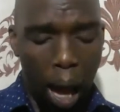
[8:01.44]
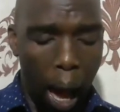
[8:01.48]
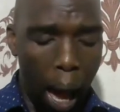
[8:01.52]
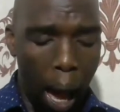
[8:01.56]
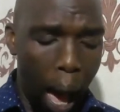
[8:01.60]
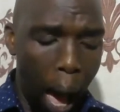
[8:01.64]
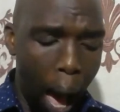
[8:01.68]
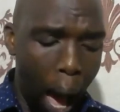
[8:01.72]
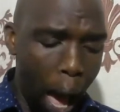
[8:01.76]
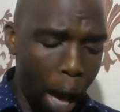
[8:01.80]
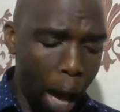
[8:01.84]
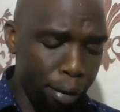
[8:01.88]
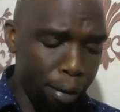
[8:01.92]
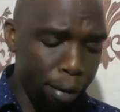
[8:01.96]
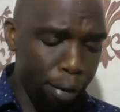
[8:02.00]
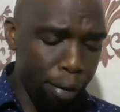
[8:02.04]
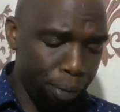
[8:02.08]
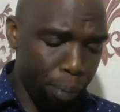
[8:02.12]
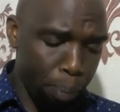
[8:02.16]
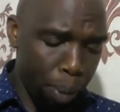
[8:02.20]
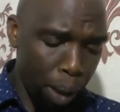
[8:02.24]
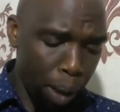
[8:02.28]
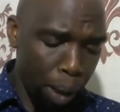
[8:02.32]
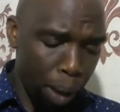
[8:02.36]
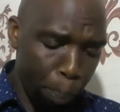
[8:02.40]
I have
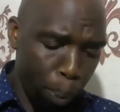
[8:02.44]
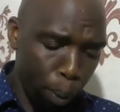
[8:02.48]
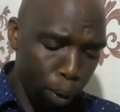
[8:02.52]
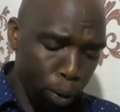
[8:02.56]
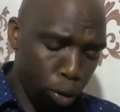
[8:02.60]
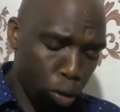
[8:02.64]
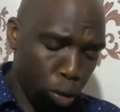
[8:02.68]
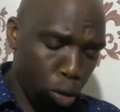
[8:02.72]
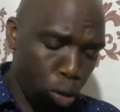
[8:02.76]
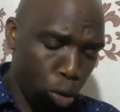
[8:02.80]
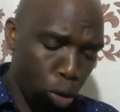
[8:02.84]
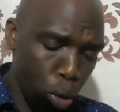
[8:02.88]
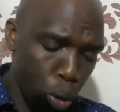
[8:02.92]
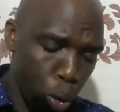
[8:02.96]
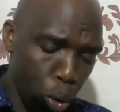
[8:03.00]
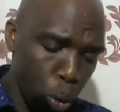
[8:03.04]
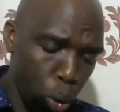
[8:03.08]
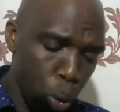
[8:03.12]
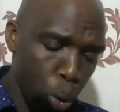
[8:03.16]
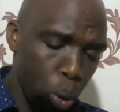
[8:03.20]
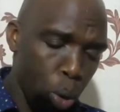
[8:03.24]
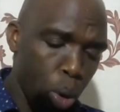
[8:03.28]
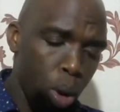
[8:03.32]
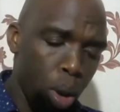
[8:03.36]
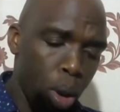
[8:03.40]
purposed
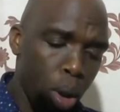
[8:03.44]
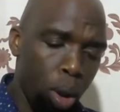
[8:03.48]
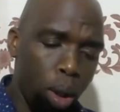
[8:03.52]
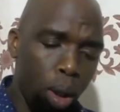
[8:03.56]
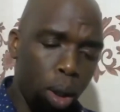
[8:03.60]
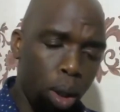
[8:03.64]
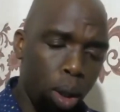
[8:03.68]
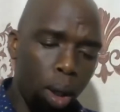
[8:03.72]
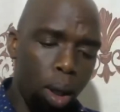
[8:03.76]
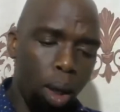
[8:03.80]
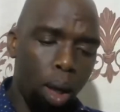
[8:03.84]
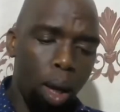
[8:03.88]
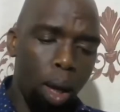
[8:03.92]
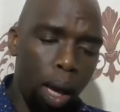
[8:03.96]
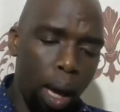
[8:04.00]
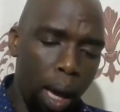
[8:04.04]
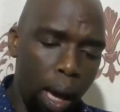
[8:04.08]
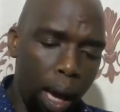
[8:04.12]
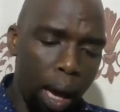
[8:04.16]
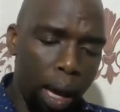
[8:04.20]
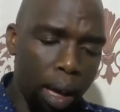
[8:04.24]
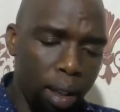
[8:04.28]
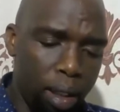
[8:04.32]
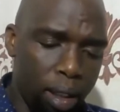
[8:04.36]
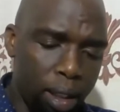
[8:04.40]
to
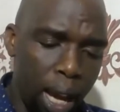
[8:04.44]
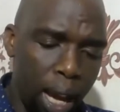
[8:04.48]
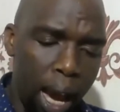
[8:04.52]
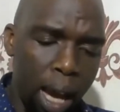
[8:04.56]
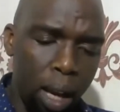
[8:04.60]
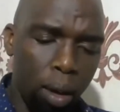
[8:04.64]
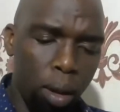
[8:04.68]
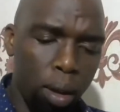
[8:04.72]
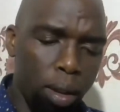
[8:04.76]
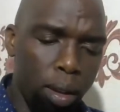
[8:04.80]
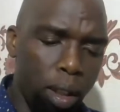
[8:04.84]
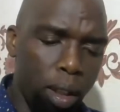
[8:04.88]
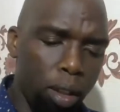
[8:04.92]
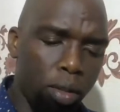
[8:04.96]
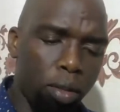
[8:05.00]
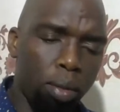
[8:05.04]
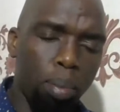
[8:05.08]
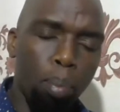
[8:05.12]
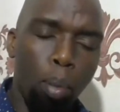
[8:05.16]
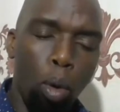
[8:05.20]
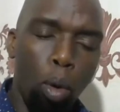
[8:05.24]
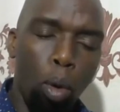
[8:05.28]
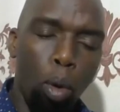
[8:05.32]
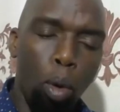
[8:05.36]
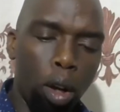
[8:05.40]
entitle
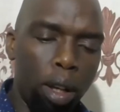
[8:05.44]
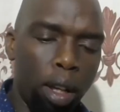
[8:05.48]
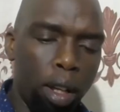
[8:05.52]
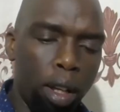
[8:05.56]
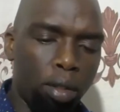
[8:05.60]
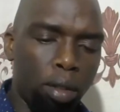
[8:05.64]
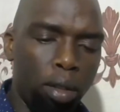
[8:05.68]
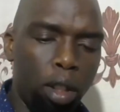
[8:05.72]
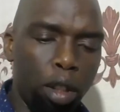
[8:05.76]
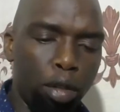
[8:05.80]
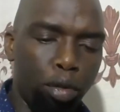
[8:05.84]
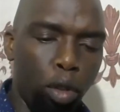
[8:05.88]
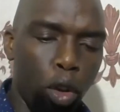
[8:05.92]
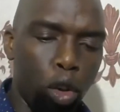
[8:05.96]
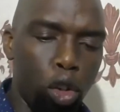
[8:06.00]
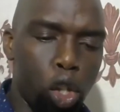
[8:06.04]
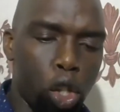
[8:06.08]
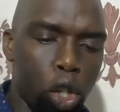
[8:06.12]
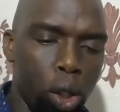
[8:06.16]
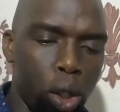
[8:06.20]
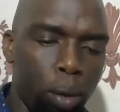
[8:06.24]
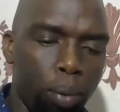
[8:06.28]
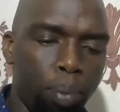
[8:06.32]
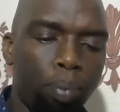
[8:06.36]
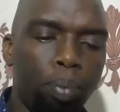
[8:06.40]
this morning's
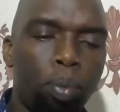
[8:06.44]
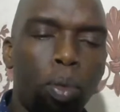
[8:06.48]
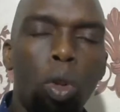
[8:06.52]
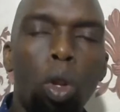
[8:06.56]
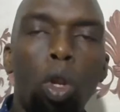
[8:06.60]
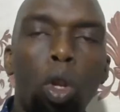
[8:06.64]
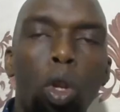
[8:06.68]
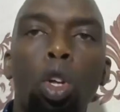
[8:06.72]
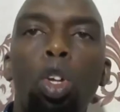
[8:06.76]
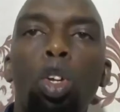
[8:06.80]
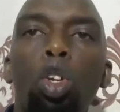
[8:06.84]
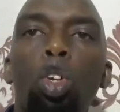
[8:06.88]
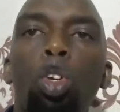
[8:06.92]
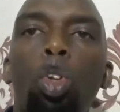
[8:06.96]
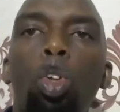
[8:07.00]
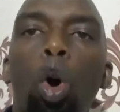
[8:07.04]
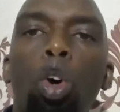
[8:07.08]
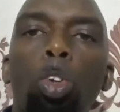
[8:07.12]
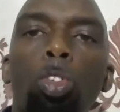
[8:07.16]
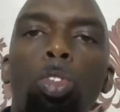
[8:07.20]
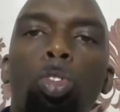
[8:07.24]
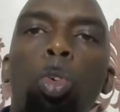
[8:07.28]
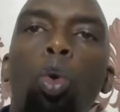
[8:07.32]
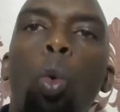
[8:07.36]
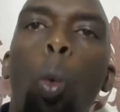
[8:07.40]
devotion,
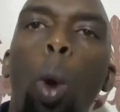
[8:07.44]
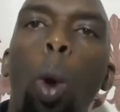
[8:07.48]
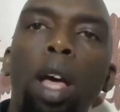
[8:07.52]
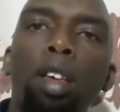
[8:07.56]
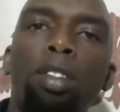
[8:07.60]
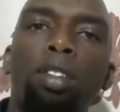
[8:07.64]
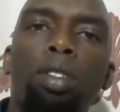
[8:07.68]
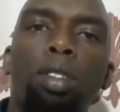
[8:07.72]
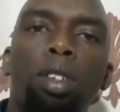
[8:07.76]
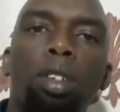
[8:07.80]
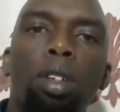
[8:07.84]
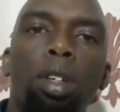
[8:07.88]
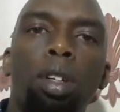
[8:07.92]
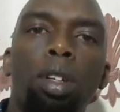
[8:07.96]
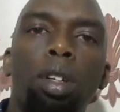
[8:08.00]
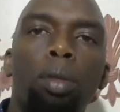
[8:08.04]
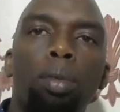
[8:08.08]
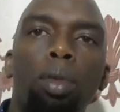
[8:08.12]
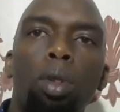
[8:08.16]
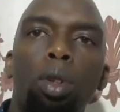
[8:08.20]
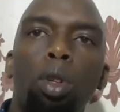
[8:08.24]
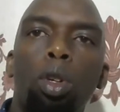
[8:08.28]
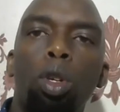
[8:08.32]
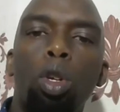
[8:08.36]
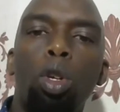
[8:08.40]
Don't Waste
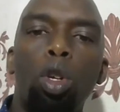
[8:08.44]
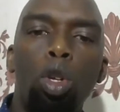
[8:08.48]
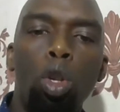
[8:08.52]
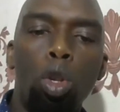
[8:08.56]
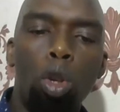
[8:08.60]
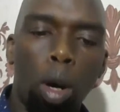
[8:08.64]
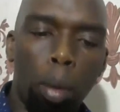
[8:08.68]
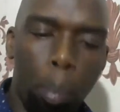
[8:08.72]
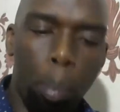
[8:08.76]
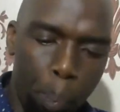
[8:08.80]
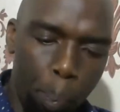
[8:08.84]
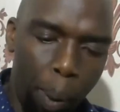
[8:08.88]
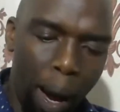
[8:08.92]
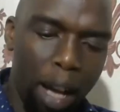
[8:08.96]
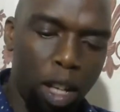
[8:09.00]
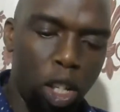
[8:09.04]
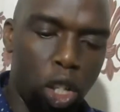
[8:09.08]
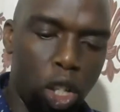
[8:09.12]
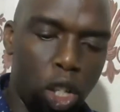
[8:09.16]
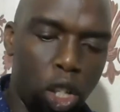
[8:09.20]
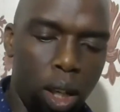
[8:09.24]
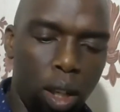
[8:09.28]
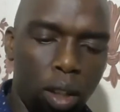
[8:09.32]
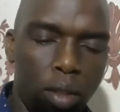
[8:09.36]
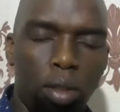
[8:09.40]
Your
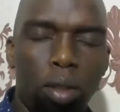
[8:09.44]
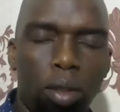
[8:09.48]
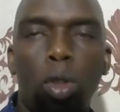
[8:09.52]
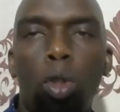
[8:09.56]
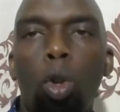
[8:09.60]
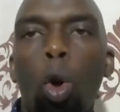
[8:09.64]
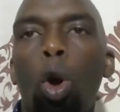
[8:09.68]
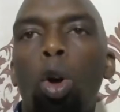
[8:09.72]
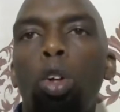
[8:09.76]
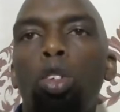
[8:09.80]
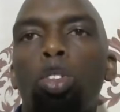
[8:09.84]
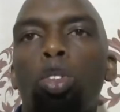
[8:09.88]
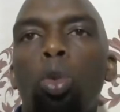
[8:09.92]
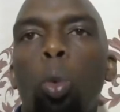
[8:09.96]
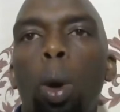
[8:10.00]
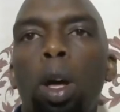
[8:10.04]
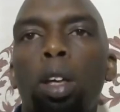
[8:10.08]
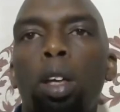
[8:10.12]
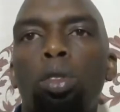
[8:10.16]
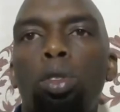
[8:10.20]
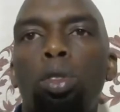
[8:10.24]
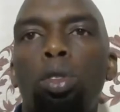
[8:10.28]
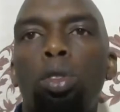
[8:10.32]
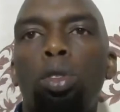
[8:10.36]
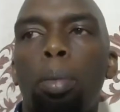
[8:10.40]
Punches. Don't
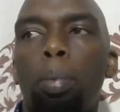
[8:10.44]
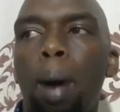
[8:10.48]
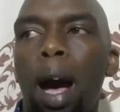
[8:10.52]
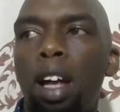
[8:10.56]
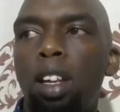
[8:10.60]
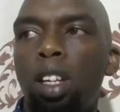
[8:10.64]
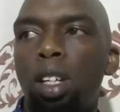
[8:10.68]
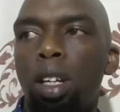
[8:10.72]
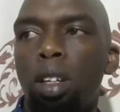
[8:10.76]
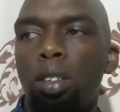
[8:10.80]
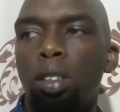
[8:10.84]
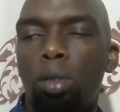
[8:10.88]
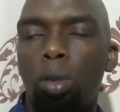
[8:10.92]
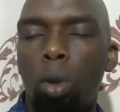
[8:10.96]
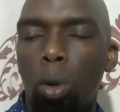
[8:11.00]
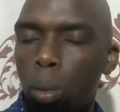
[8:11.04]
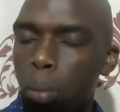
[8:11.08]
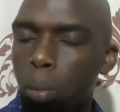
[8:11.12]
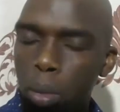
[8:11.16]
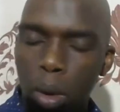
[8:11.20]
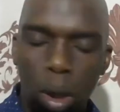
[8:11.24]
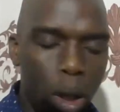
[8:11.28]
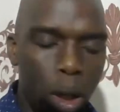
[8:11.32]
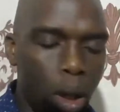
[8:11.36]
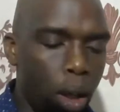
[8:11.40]
Waste Your Punches.
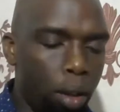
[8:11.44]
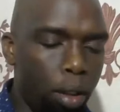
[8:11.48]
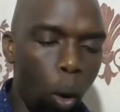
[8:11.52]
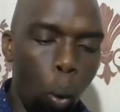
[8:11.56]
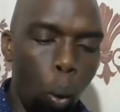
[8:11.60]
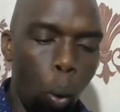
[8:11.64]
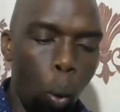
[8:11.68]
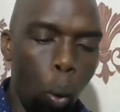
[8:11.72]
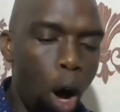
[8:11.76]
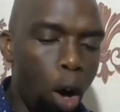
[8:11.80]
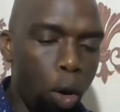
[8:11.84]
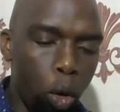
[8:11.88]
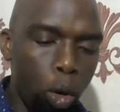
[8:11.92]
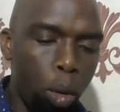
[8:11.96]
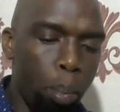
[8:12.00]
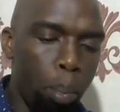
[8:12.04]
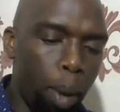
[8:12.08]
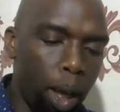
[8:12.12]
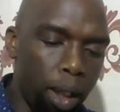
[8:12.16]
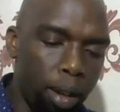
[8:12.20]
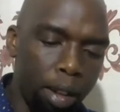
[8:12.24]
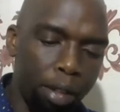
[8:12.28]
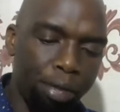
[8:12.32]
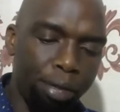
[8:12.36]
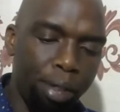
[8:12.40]
So the war room,
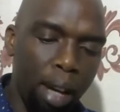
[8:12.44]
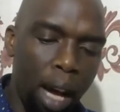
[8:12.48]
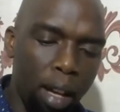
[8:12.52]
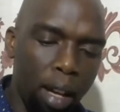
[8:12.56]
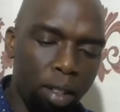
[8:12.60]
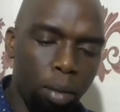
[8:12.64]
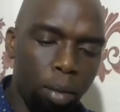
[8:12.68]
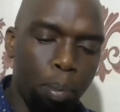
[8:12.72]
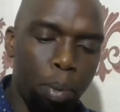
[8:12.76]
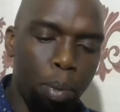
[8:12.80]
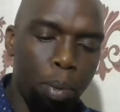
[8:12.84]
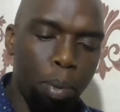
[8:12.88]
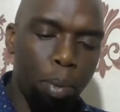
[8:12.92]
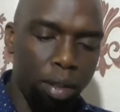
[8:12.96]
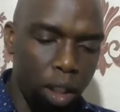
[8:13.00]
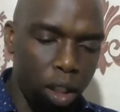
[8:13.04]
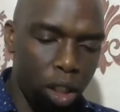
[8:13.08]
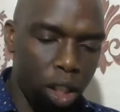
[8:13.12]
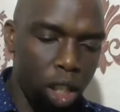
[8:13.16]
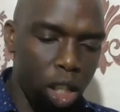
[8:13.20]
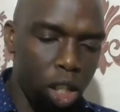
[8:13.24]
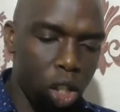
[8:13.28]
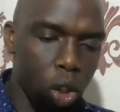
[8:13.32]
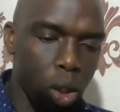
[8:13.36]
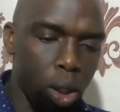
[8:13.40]
but the first
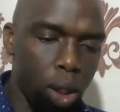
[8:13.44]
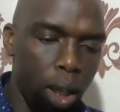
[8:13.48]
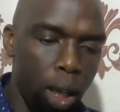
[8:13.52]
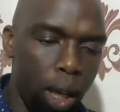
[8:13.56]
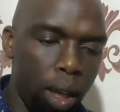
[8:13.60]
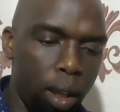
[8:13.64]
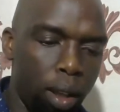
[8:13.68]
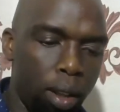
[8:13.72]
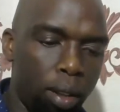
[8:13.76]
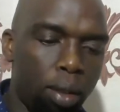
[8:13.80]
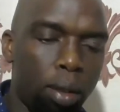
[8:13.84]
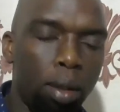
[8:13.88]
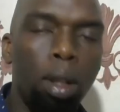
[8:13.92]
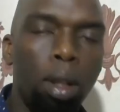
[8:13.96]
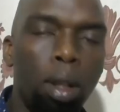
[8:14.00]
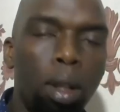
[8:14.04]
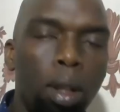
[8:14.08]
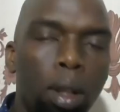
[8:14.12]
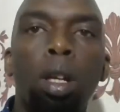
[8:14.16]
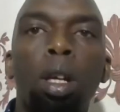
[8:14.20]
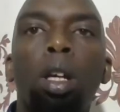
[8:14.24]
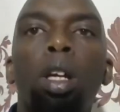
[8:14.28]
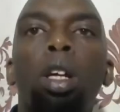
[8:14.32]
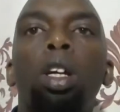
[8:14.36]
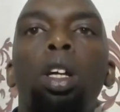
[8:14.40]
presentation is
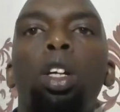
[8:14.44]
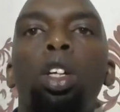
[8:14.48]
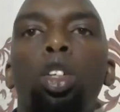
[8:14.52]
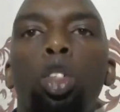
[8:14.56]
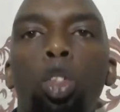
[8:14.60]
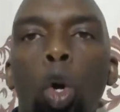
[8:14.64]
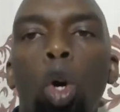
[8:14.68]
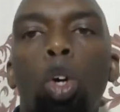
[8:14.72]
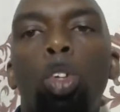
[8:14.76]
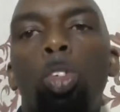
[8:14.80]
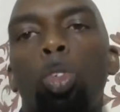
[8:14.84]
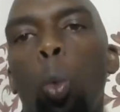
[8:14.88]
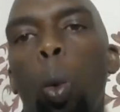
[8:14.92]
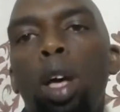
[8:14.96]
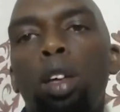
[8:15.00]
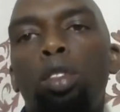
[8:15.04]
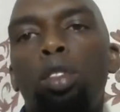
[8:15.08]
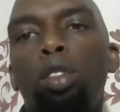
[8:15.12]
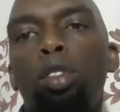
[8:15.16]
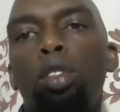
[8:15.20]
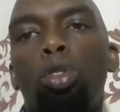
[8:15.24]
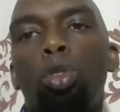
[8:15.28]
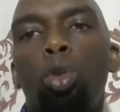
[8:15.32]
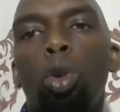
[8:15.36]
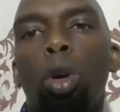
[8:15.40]
Don't
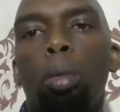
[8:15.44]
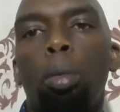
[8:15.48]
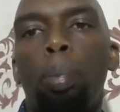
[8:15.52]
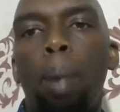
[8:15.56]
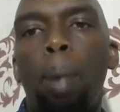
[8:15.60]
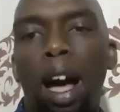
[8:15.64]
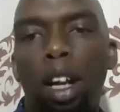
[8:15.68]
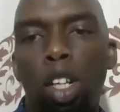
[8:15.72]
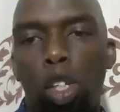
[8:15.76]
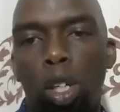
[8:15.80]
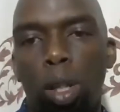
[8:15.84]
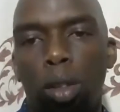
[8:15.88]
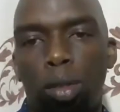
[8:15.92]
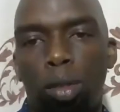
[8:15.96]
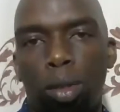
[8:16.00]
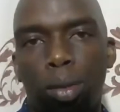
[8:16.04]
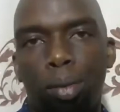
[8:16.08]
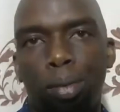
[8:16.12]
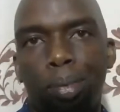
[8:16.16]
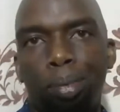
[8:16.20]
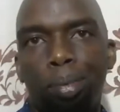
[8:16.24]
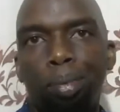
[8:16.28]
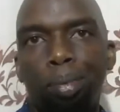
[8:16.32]
Waste Your Punches.